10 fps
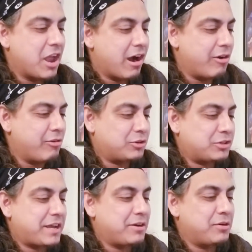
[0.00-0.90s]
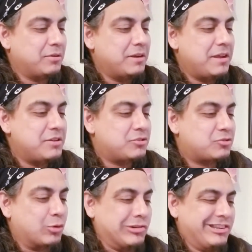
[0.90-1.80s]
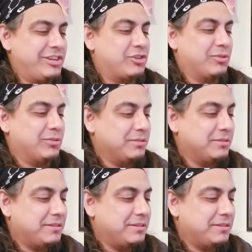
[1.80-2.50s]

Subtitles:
Hallertau traditional